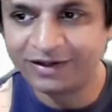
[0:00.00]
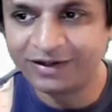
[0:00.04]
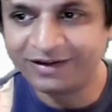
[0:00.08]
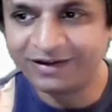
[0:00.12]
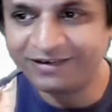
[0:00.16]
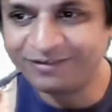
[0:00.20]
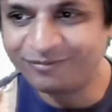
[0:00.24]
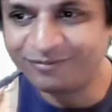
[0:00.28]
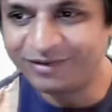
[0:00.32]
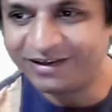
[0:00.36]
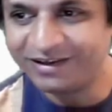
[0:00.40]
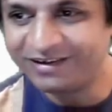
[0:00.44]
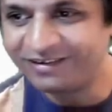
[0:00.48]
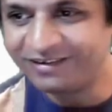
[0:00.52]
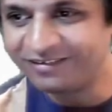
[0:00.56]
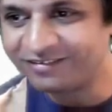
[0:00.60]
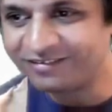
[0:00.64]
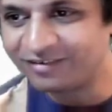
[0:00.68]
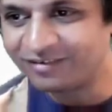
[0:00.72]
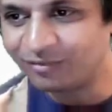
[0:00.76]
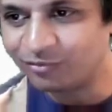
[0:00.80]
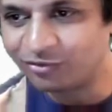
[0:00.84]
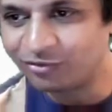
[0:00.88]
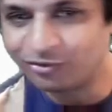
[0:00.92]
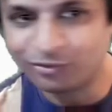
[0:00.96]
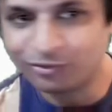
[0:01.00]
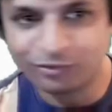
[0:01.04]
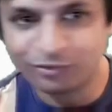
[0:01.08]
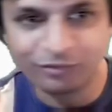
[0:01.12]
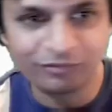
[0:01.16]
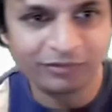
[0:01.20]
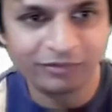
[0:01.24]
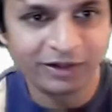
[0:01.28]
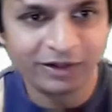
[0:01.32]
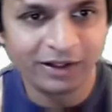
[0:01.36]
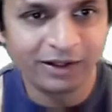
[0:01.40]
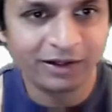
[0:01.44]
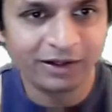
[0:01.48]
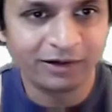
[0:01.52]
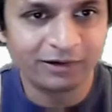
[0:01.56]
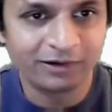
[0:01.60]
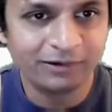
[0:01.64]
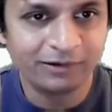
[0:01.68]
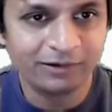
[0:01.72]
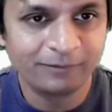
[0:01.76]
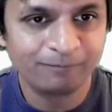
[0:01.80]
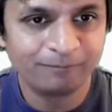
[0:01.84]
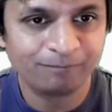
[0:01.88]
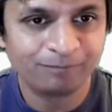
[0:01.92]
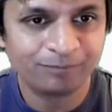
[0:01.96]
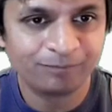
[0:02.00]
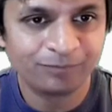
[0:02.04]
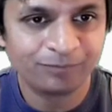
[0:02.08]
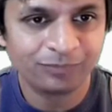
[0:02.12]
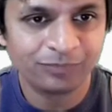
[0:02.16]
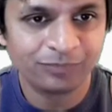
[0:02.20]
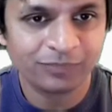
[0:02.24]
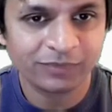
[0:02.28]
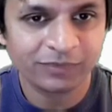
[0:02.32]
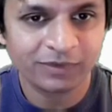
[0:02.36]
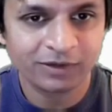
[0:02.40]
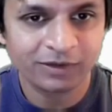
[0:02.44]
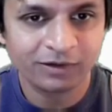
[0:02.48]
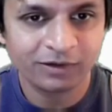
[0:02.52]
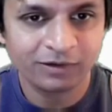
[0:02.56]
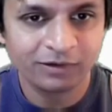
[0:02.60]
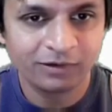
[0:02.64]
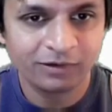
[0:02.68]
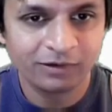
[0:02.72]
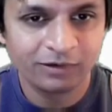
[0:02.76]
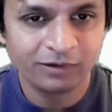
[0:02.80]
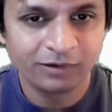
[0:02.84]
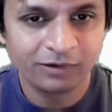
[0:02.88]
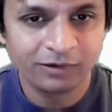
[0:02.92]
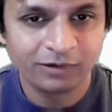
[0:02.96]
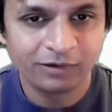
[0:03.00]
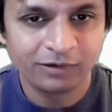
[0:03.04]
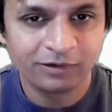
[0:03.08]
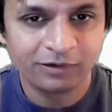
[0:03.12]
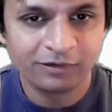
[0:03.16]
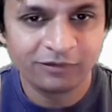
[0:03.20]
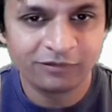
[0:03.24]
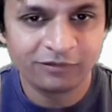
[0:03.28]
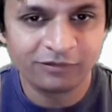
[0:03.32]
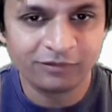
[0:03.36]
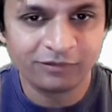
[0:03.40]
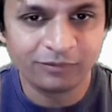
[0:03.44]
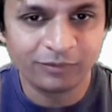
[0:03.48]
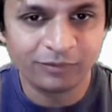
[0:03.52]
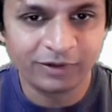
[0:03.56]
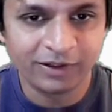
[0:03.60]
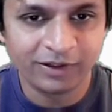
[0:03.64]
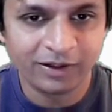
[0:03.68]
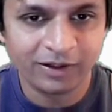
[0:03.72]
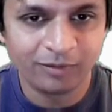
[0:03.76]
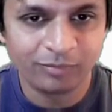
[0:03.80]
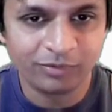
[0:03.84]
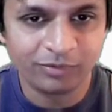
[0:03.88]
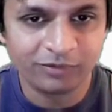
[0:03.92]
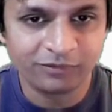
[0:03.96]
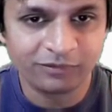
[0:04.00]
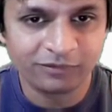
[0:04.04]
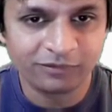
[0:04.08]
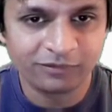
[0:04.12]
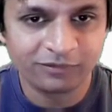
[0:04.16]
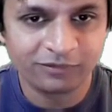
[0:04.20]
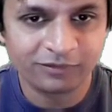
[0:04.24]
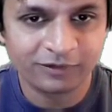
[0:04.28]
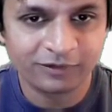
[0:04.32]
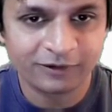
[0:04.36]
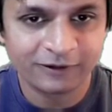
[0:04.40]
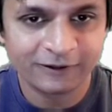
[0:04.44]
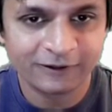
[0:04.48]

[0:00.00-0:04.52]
I'm getting some sort of error. Let's see what happens.